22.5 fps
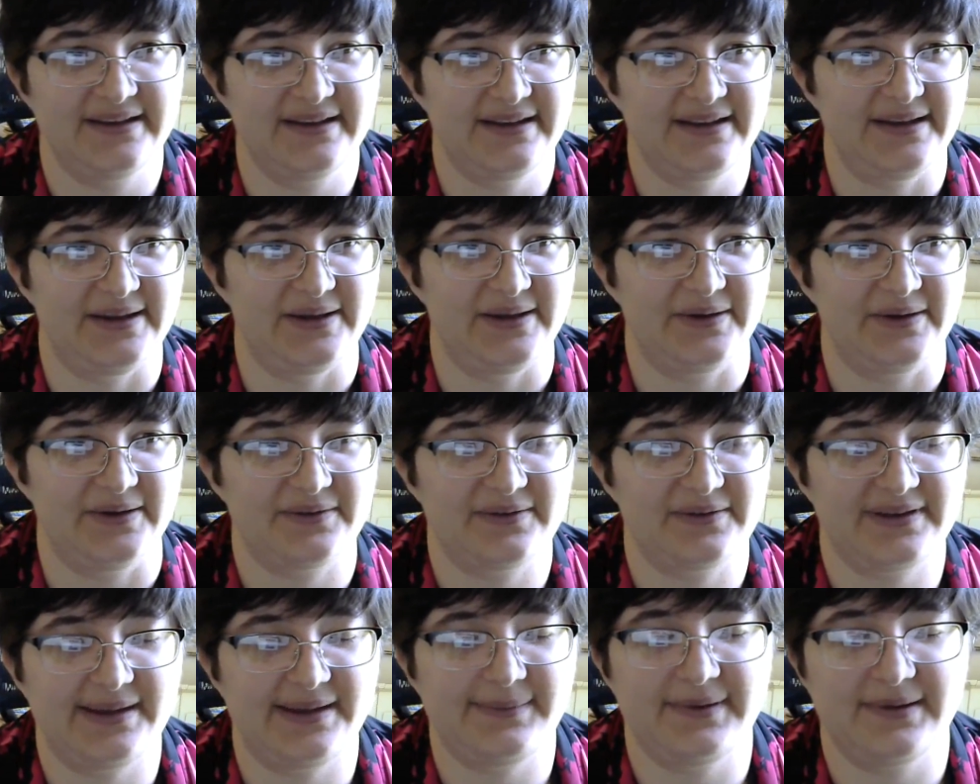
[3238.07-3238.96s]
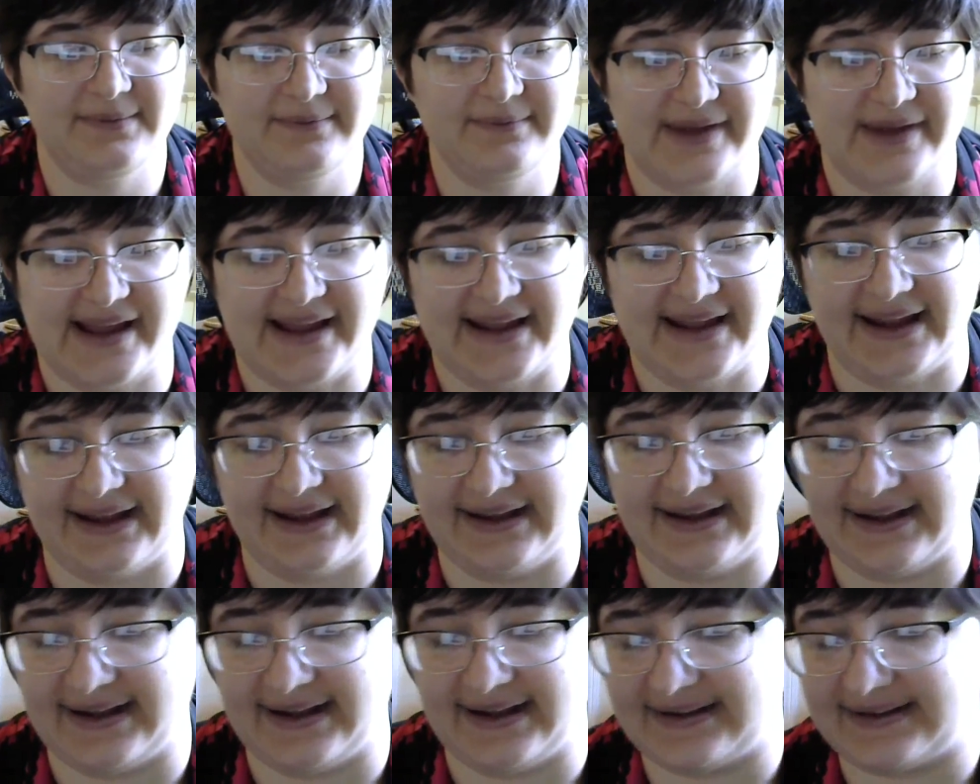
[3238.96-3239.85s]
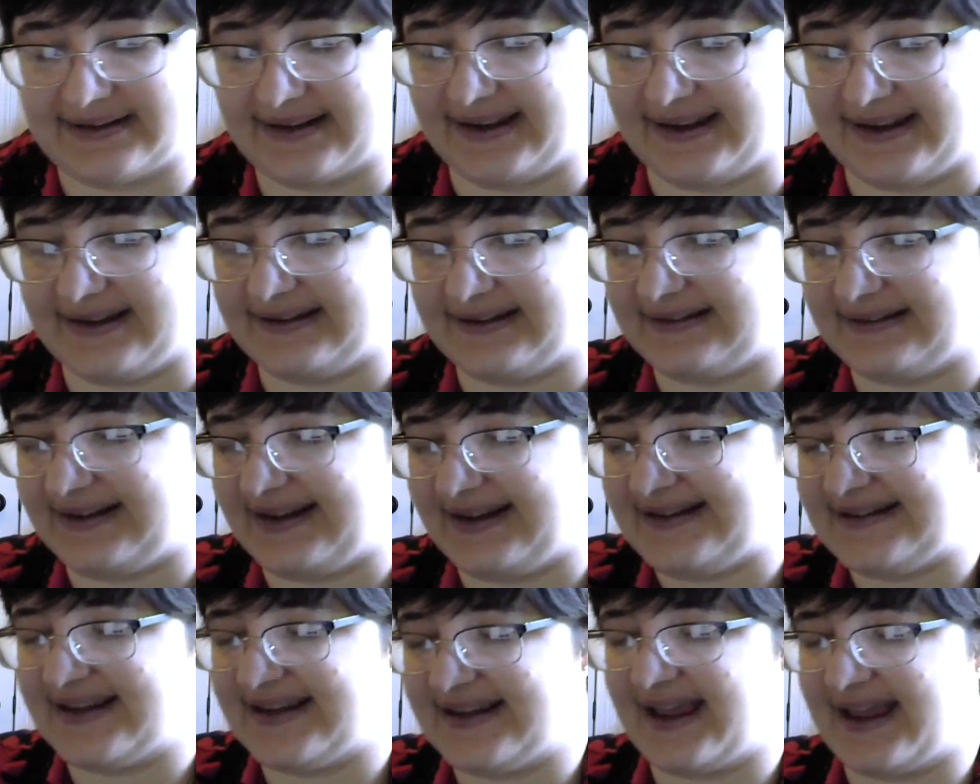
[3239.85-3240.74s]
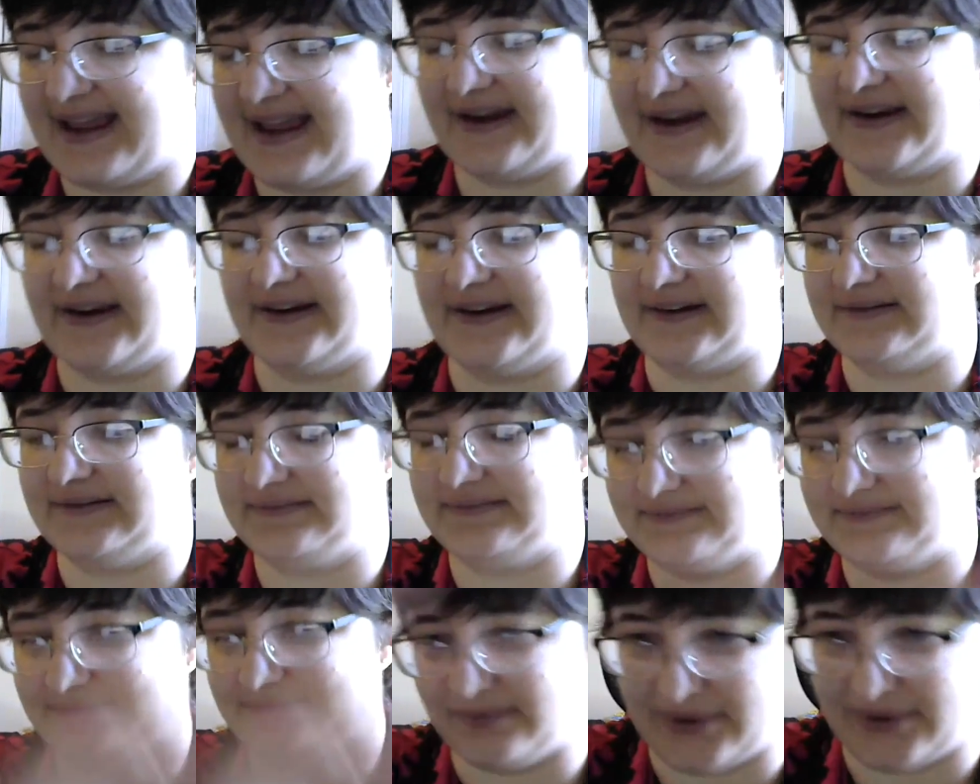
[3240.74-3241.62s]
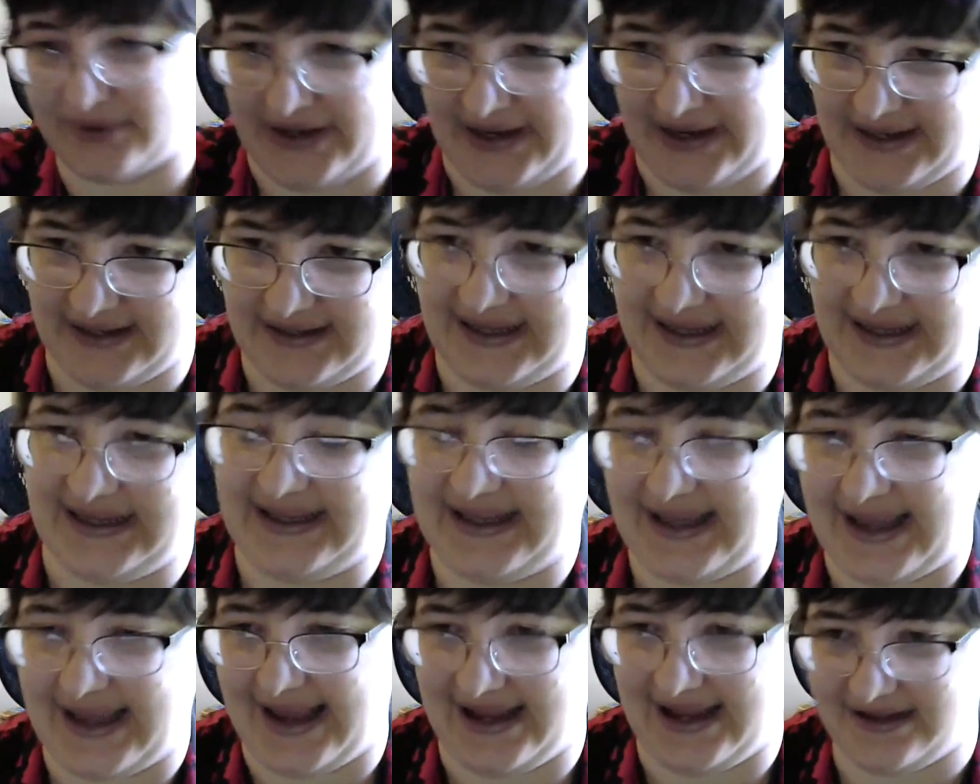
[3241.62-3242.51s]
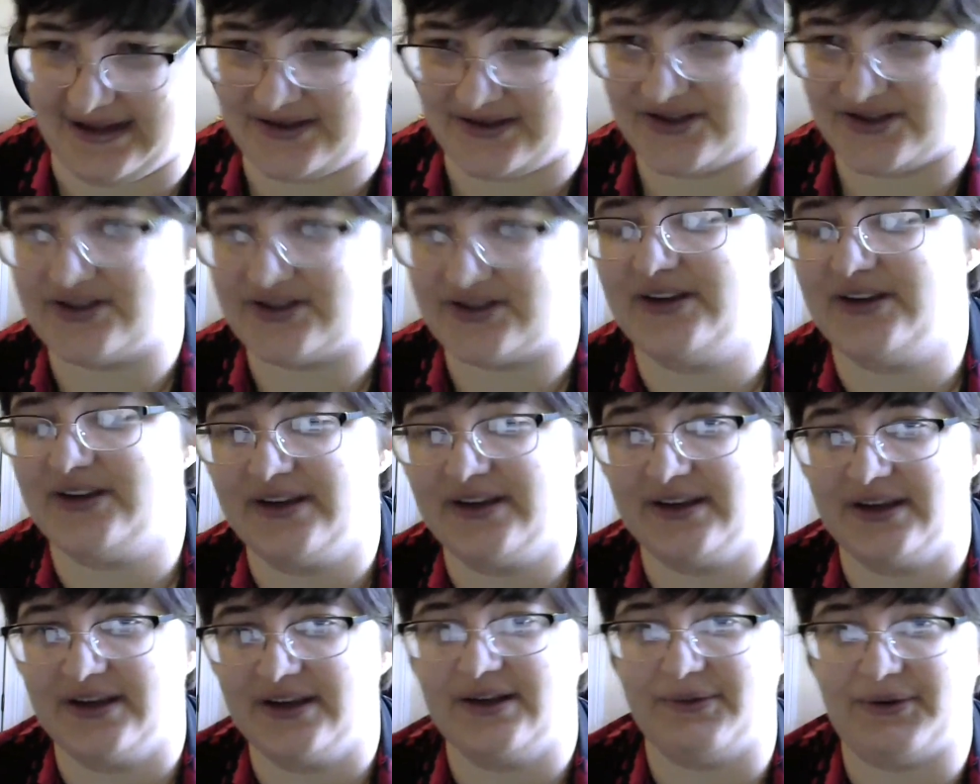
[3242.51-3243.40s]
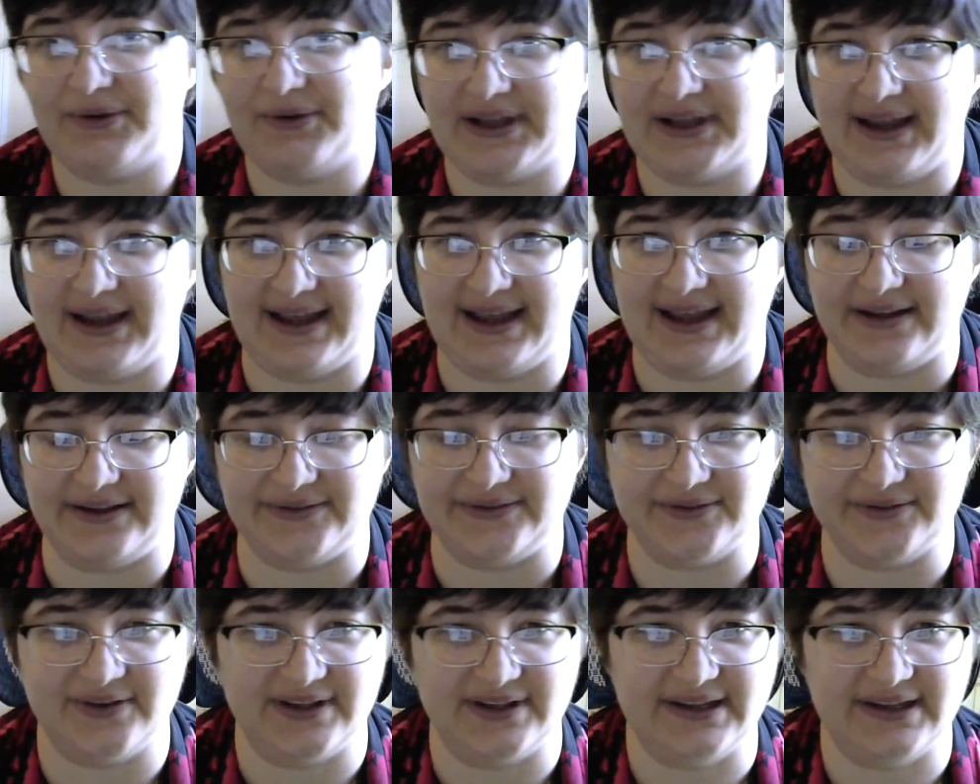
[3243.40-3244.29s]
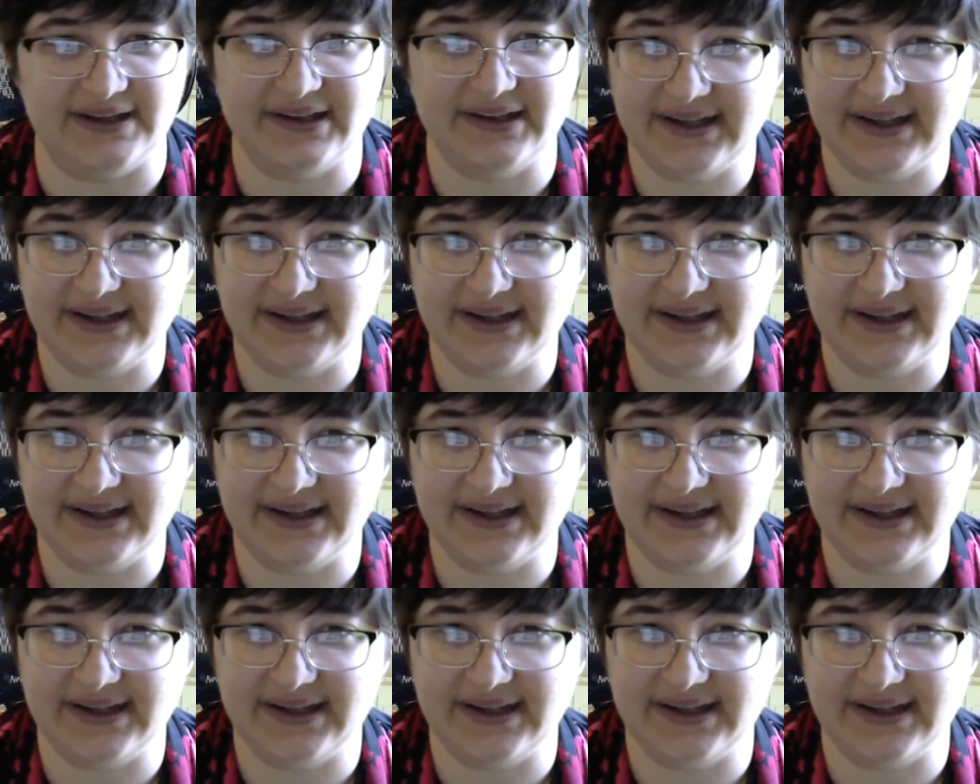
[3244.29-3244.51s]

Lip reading: you know, keeping my like entire brain engaged when I have really